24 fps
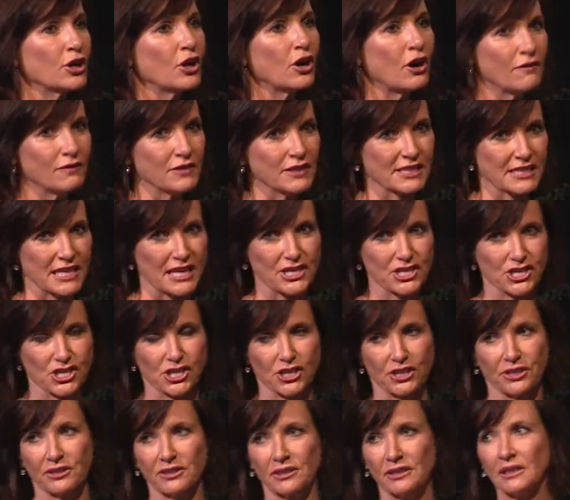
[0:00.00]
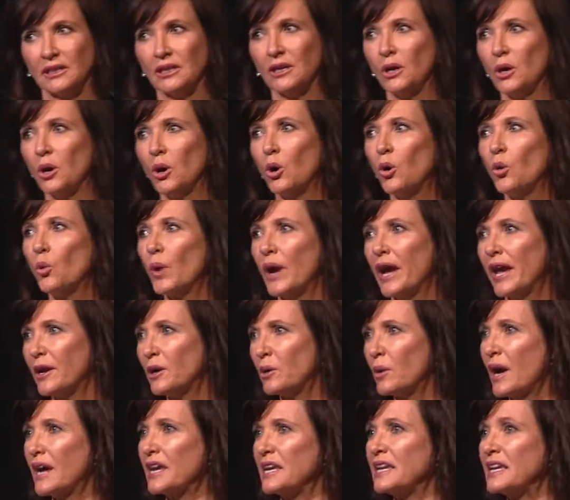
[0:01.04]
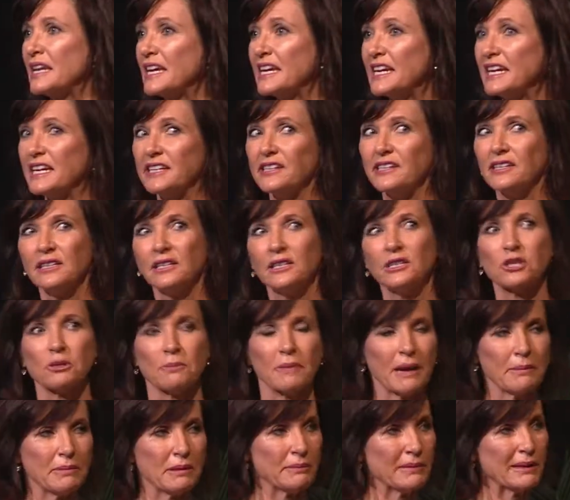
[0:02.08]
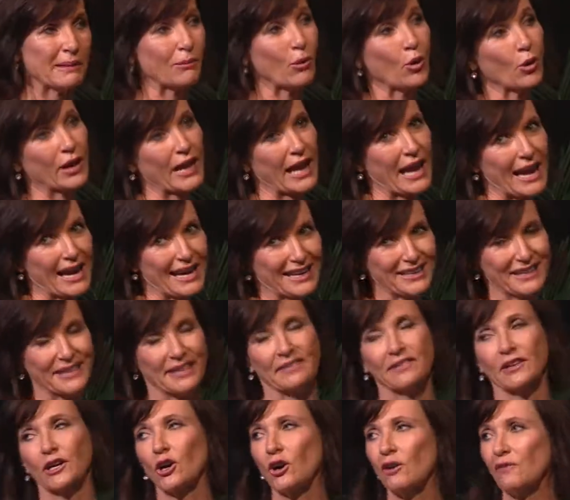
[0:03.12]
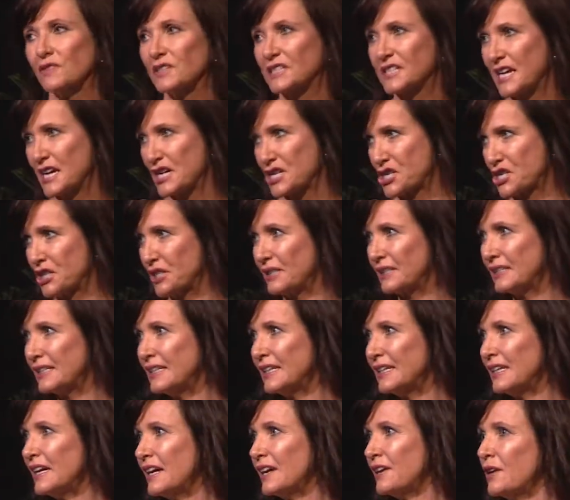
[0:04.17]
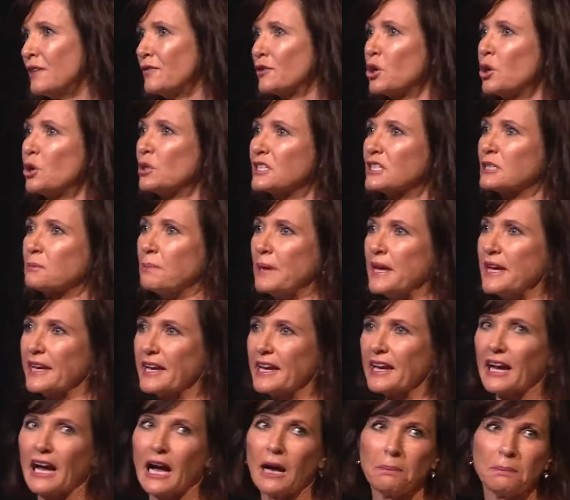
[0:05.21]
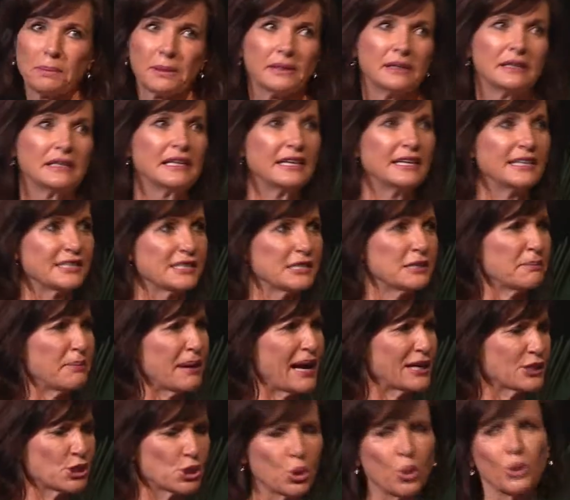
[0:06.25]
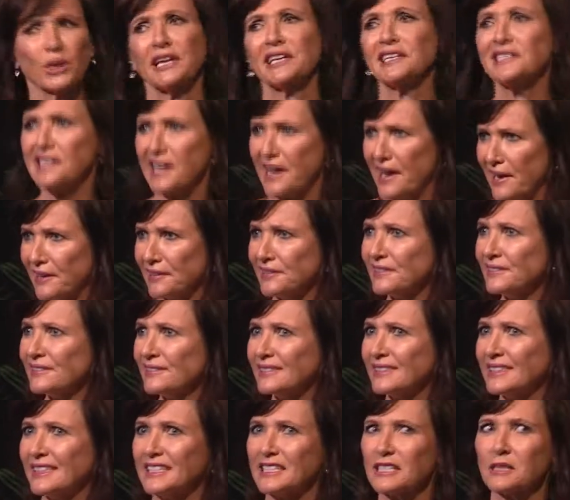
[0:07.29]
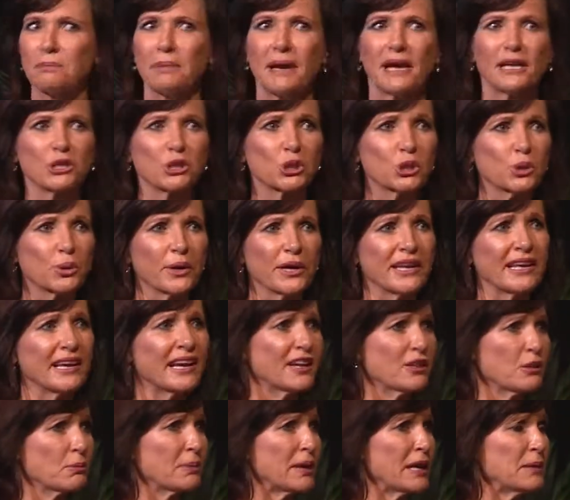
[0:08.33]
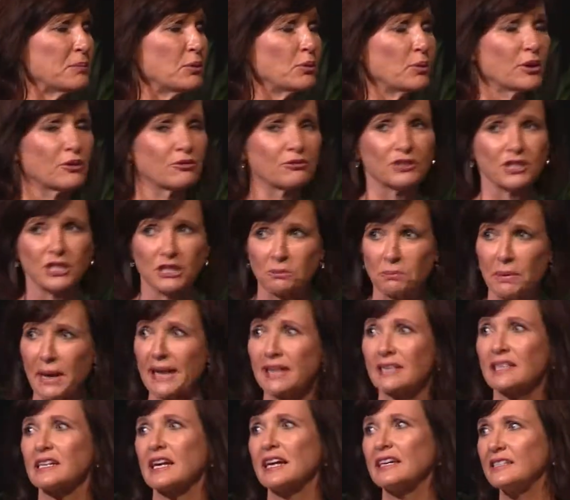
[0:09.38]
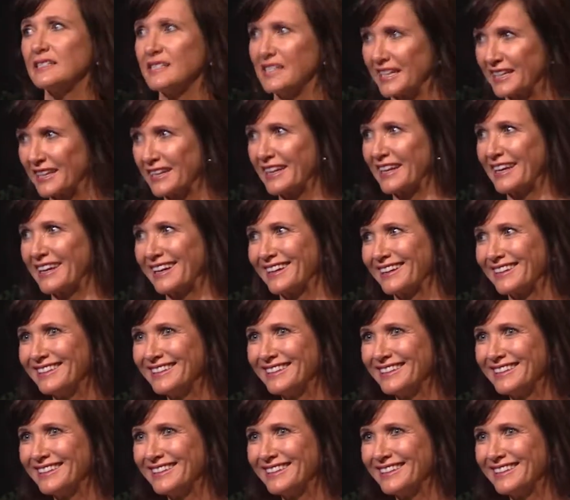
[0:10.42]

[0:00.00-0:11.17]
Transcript: conversation? Or where do I need to maybe be more candid in the conversation? Now, of course, speaking up isn't about talking down. It's about treating other people with respect and dignity.